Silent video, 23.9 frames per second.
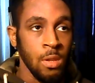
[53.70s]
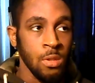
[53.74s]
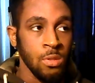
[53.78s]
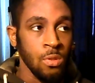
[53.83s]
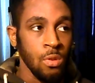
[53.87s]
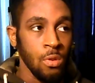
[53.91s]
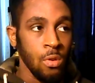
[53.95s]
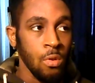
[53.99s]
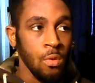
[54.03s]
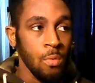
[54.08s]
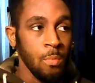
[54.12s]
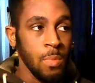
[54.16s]
and
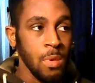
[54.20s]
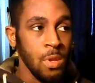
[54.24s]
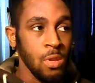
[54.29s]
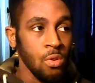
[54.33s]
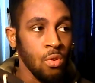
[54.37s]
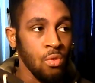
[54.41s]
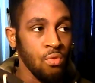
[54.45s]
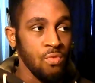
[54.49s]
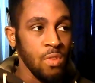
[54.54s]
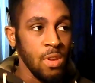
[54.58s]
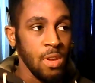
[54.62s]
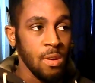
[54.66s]
there's not gonna
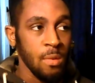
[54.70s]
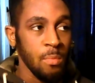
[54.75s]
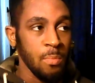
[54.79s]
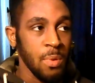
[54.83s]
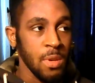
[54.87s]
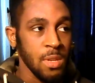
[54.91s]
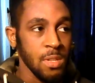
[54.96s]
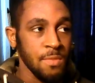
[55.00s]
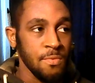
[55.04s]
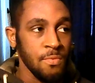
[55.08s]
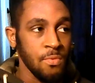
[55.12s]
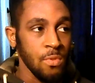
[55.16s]
be no
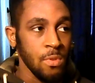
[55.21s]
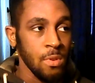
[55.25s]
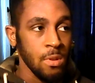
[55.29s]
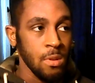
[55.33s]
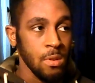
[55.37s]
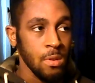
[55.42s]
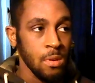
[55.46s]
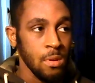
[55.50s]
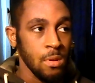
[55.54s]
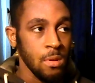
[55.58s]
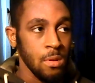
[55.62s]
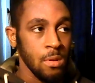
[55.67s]
recompense for
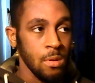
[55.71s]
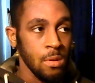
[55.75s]
it.